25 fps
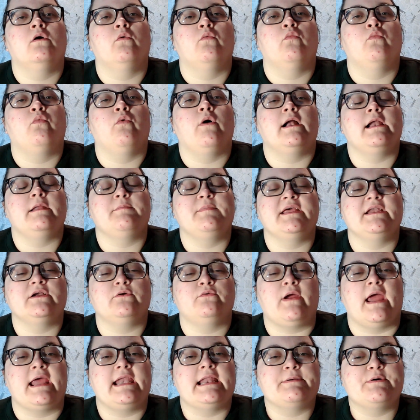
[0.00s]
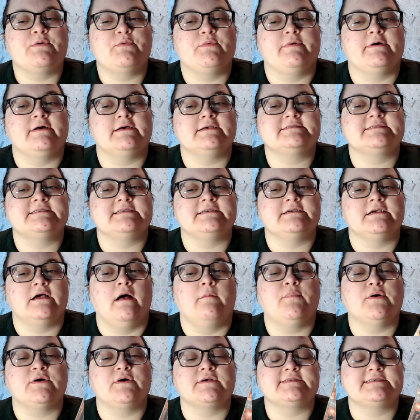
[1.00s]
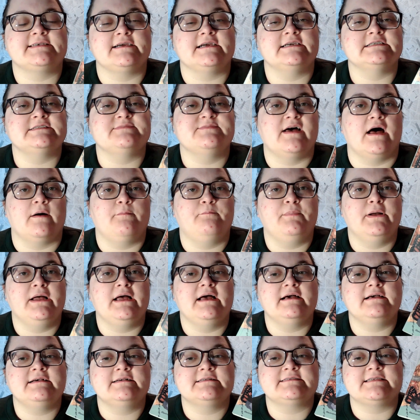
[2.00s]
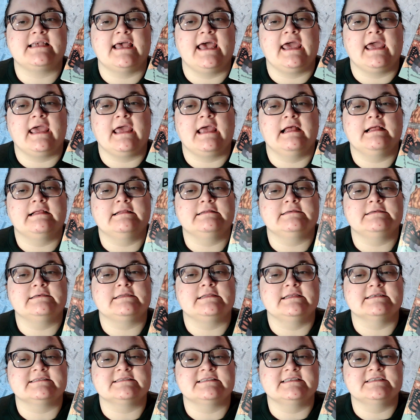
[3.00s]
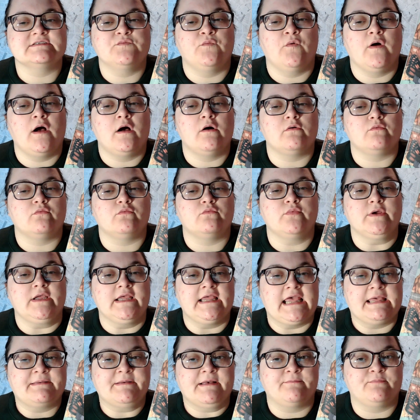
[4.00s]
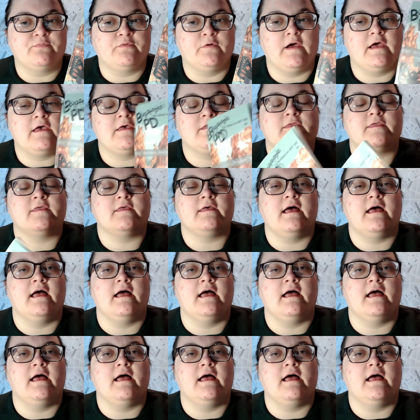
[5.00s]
wanted me to write him a book series about bugs, and this is what we came up with.